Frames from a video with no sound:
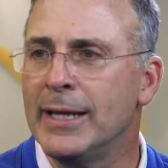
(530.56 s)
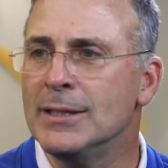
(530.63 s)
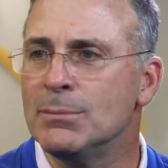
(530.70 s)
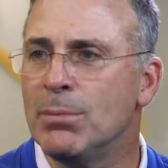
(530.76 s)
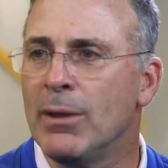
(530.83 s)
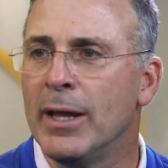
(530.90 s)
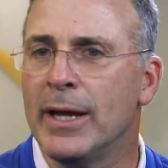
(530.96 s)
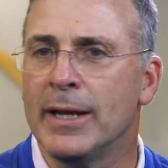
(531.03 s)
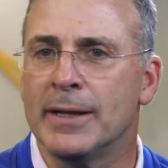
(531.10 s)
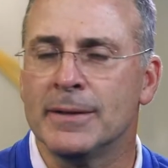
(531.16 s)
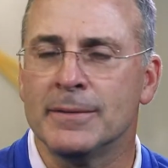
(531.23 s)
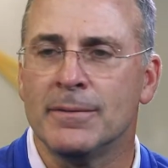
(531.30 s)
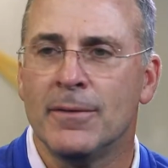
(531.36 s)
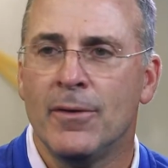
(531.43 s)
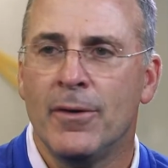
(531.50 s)
he's played.
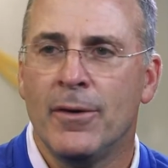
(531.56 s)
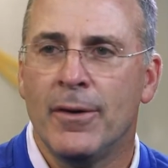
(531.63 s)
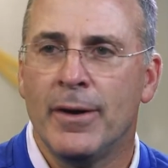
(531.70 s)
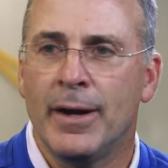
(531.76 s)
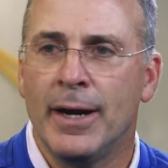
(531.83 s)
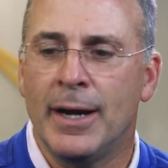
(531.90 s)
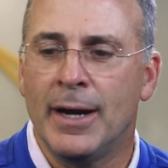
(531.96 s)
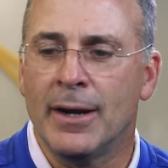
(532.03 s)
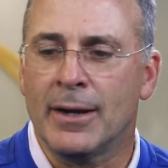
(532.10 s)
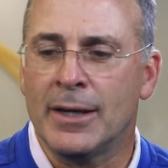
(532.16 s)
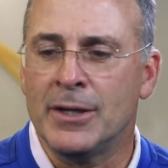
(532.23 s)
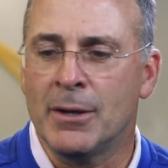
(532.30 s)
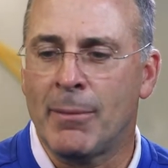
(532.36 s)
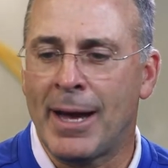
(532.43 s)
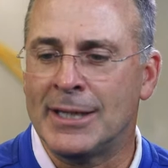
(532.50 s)
And
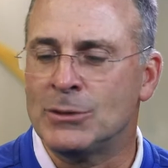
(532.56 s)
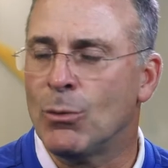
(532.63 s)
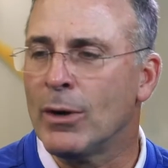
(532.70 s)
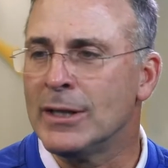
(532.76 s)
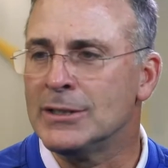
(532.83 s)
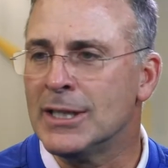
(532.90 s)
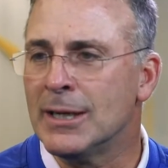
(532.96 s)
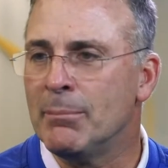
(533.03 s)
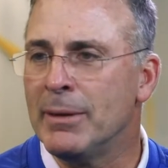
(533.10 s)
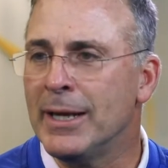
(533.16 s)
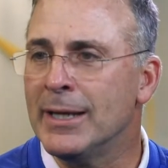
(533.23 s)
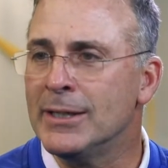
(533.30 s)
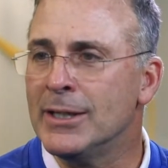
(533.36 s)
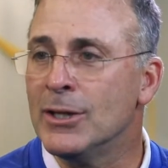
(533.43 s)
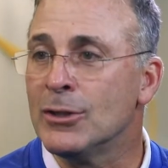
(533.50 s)
can you imagine where he's going to
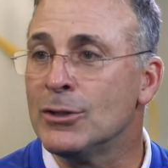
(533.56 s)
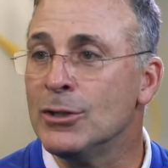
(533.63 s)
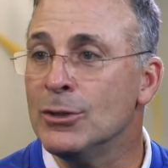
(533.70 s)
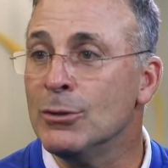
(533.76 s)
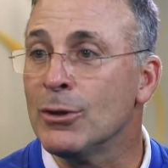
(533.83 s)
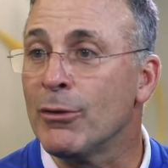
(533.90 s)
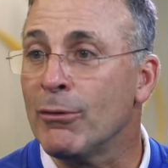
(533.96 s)
be in year two or